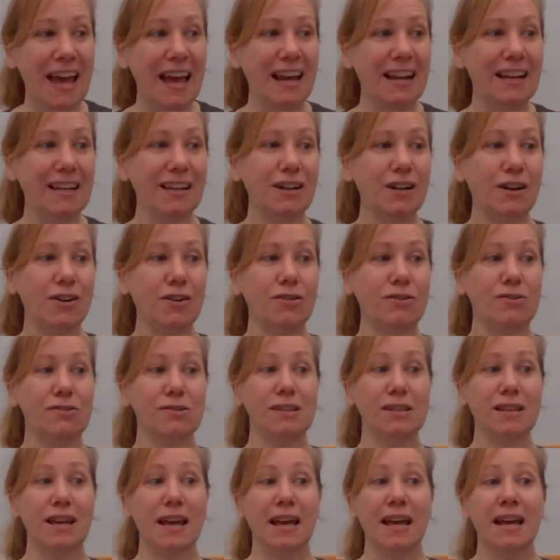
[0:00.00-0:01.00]
And it
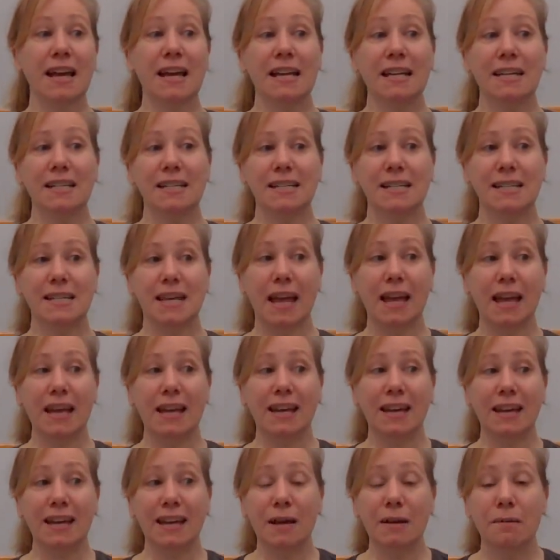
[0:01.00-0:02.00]
goes, take
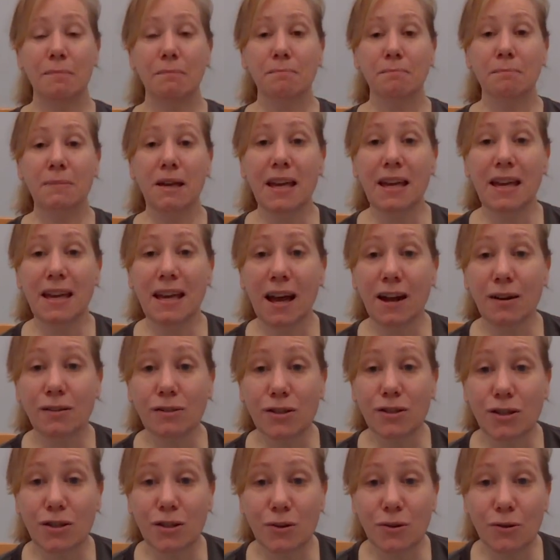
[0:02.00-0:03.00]
me
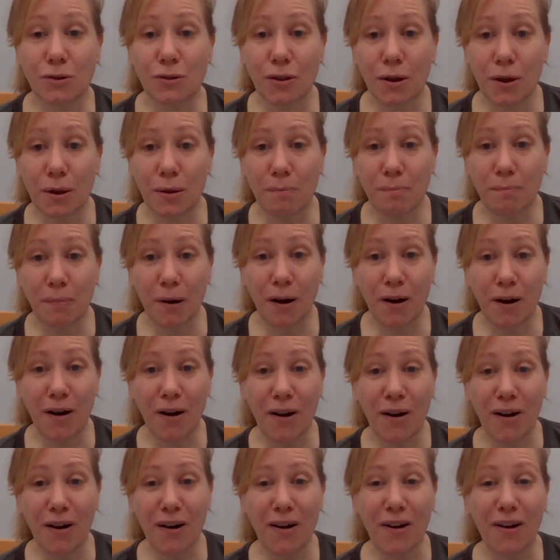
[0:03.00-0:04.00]
out to the
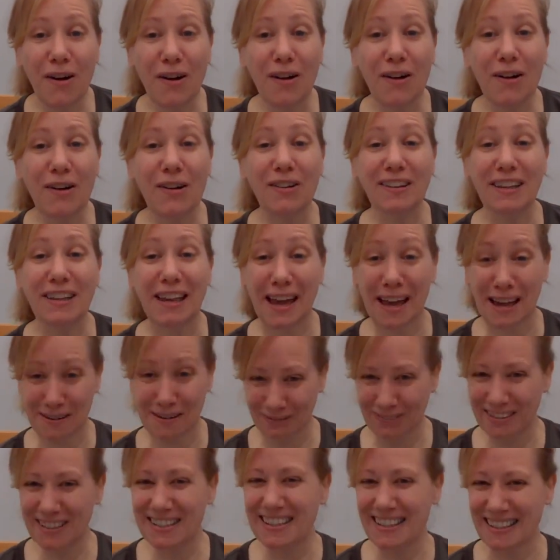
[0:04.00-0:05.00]
ball
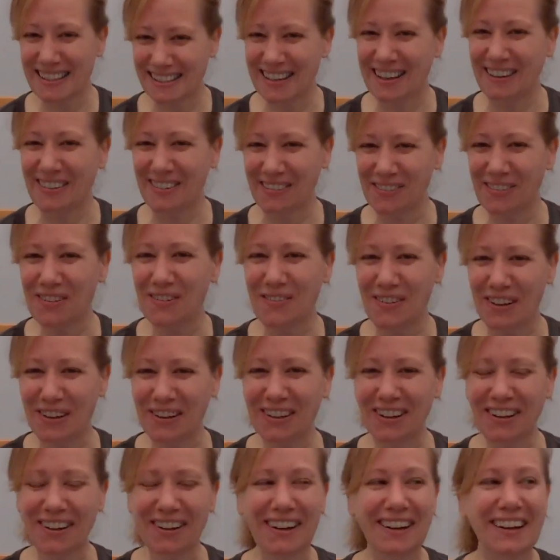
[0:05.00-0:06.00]
game. Does it sound
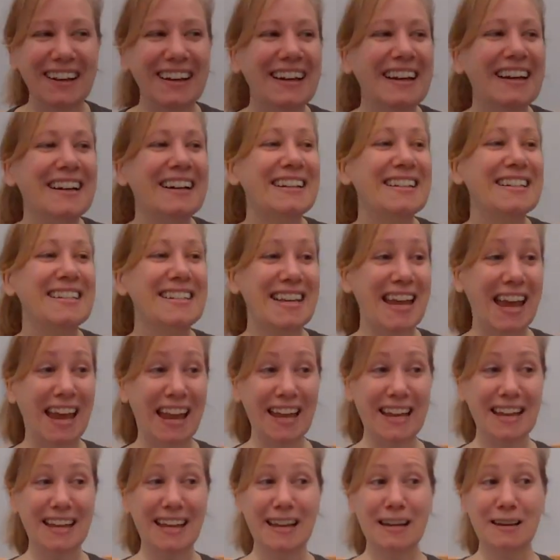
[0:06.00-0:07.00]
familiar?
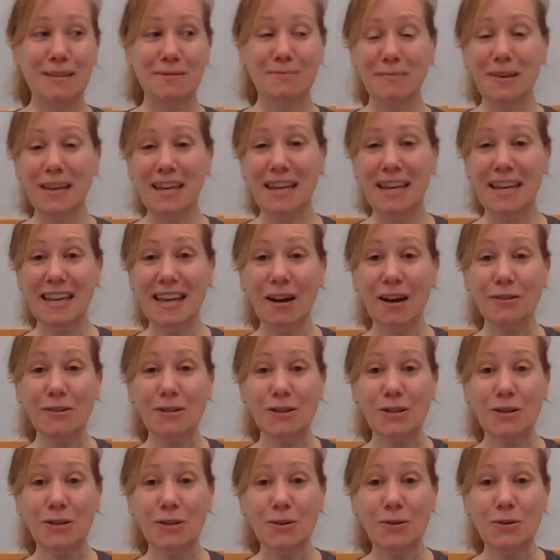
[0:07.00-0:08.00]
Take me out
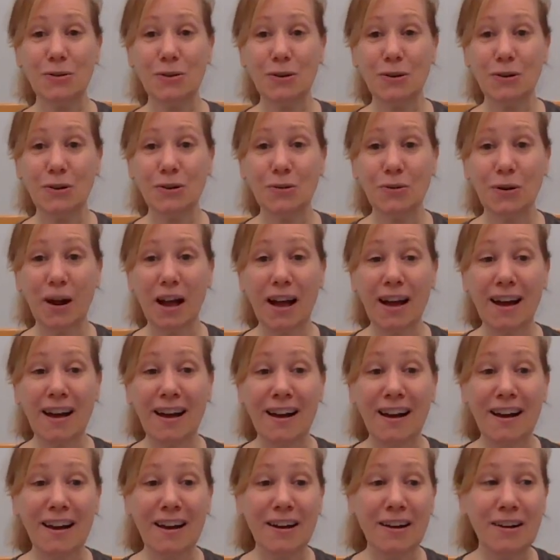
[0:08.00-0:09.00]
to the
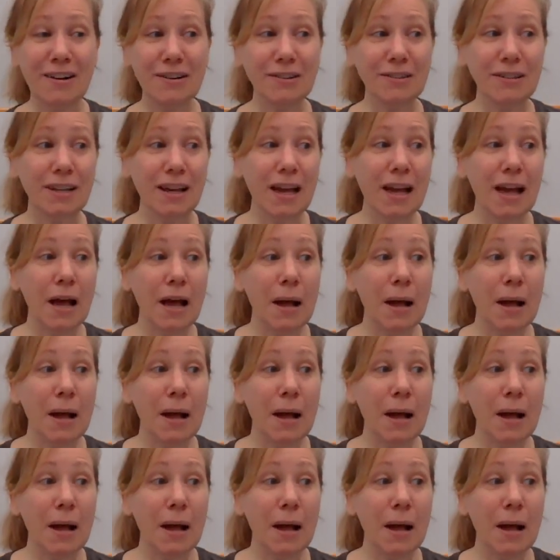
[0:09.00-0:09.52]
crowd.